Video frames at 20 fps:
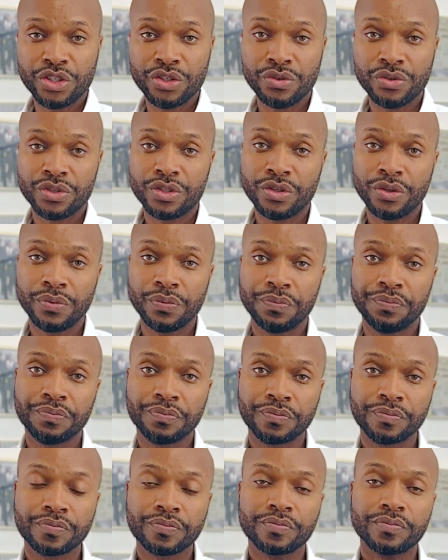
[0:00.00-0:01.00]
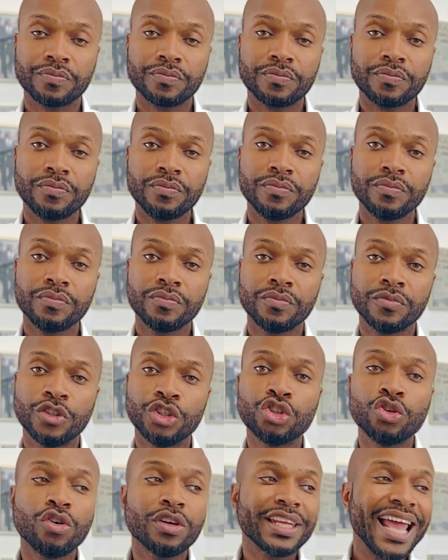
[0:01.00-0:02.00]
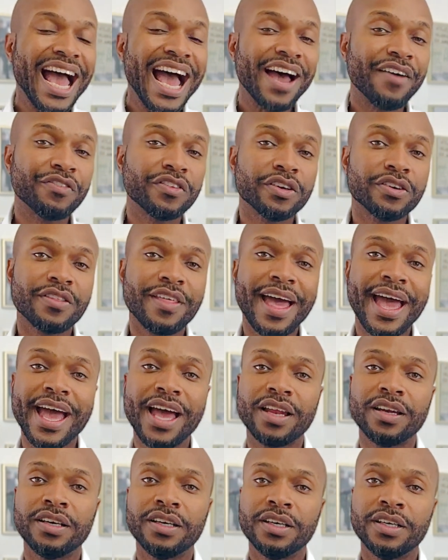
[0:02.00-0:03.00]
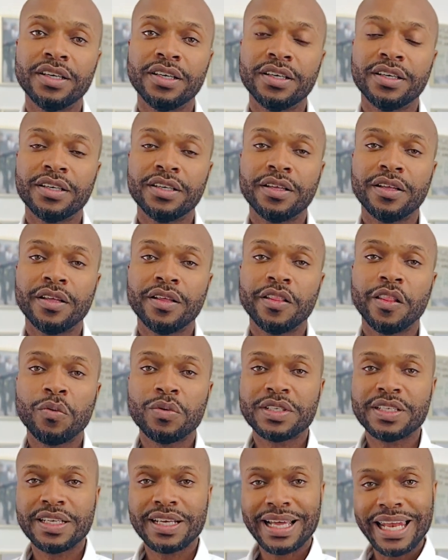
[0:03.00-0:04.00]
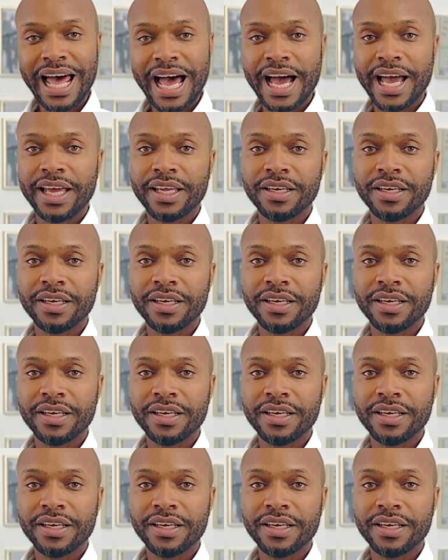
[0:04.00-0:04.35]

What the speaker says: used to. Shortly after that, there was a decline,